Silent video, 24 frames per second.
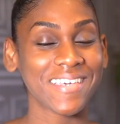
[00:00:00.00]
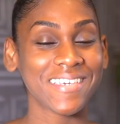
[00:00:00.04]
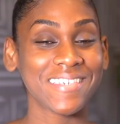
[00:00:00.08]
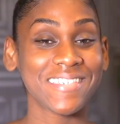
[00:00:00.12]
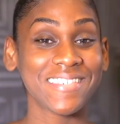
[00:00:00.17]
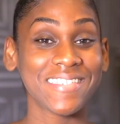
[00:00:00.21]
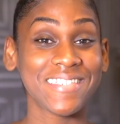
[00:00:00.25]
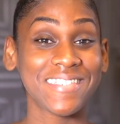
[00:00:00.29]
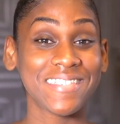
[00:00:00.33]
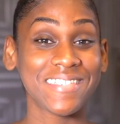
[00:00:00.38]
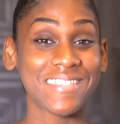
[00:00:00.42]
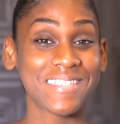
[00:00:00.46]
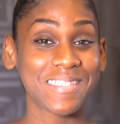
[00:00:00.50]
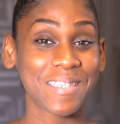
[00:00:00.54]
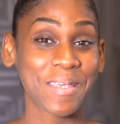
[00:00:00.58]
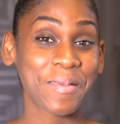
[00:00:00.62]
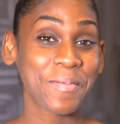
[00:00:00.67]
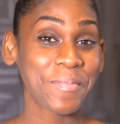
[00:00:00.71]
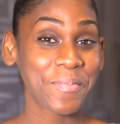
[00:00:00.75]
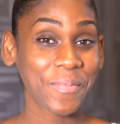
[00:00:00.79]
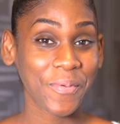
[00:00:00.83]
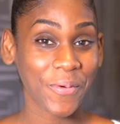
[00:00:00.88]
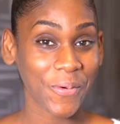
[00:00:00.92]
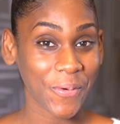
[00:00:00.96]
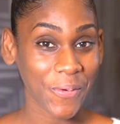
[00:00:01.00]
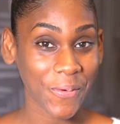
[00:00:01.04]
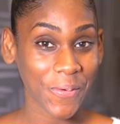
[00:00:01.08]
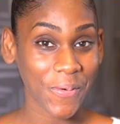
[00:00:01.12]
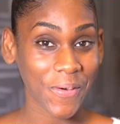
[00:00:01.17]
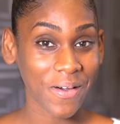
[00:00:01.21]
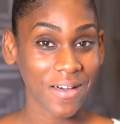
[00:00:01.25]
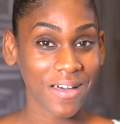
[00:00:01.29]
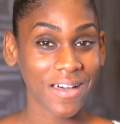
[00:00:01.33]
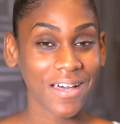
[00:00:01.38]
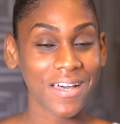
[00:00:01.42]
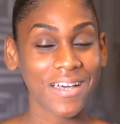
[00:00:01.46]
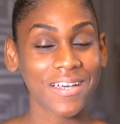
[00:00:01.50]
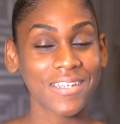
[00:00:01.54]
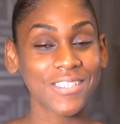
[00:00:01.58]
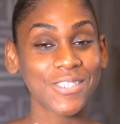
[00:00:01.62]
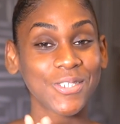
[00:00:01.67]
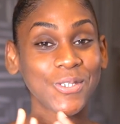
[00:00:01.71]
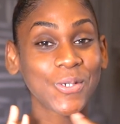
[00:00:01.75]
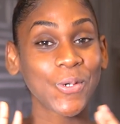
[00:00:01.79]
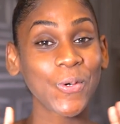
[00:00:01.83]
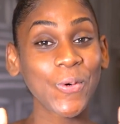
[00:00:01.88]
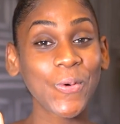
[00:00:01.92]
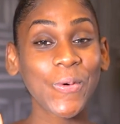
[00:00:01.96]
a simple
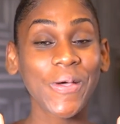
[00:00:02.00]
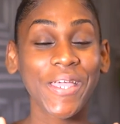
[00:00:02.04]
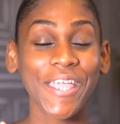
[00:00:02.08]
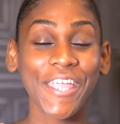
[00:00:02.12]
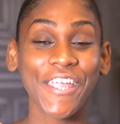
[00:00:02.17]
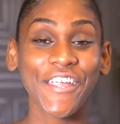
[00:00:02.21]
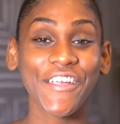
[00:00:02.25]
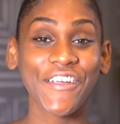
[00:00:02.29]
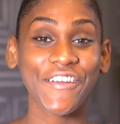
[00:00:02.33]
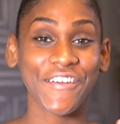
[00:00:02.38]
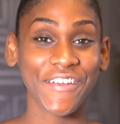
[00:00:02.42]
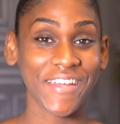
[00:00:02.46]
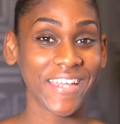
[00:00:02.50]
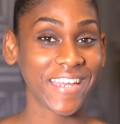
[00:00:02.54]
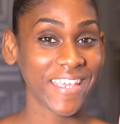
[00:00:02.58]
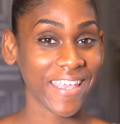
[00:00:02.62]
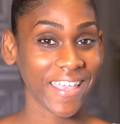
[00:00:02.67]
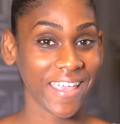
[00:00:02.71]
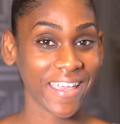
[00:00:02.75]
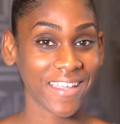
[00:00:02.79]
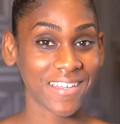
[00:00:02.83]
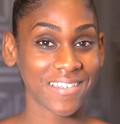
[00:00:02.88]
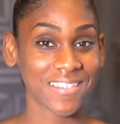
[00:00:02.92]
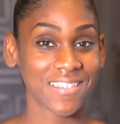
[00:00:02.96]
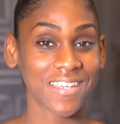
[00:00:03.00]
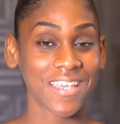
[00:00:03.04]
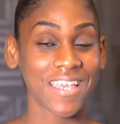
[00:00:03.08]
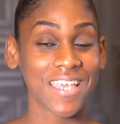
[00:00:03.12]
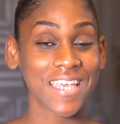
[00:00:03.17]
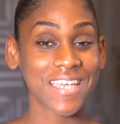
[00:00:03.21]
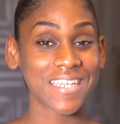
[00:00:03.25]
2-ingredient